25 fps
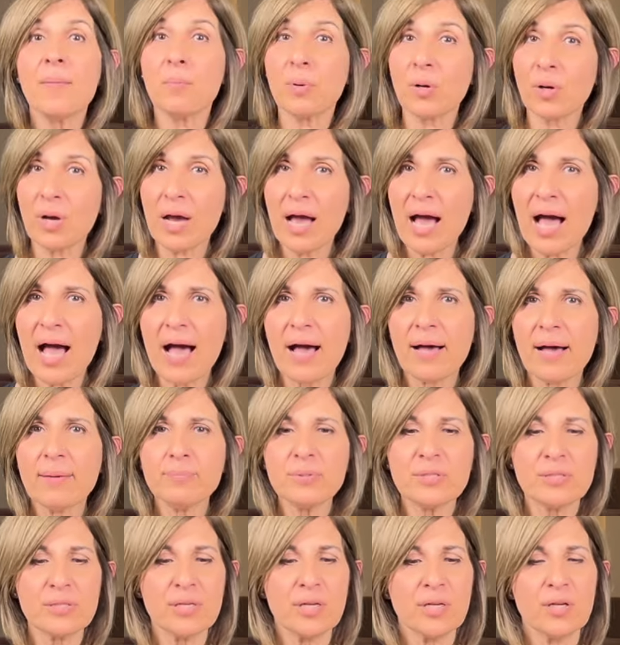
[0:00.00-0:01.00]

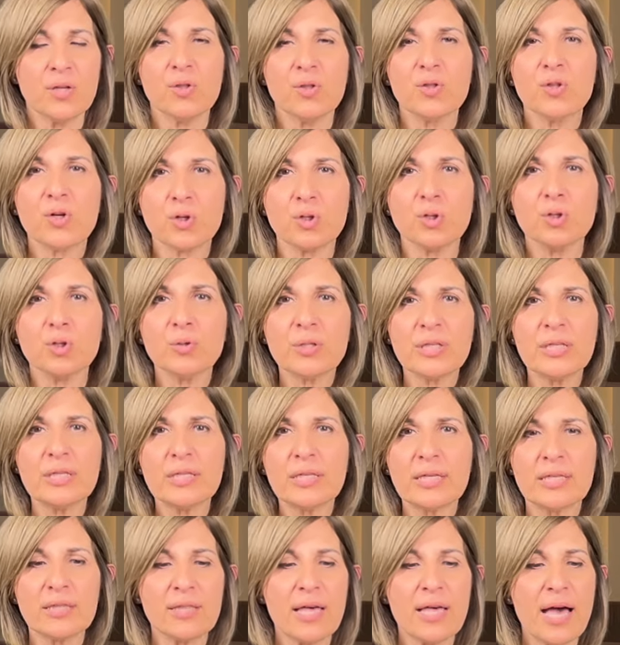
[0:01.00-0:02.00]
perhaps they're looking
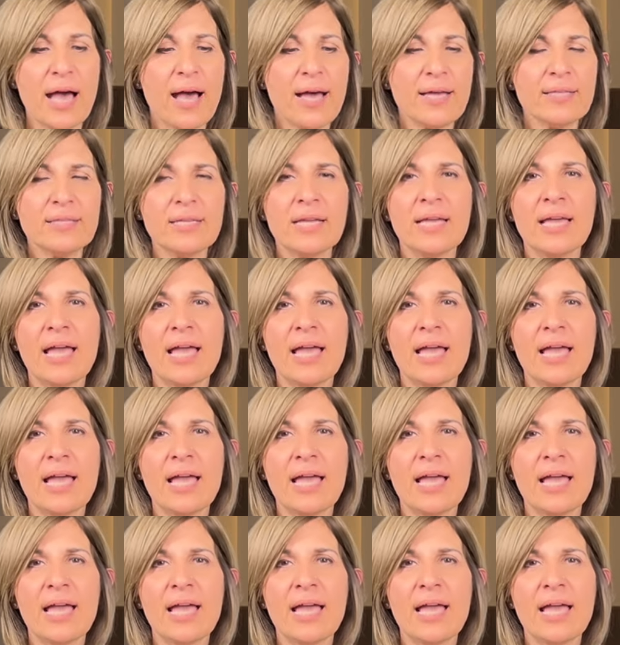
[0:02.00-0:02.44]
at that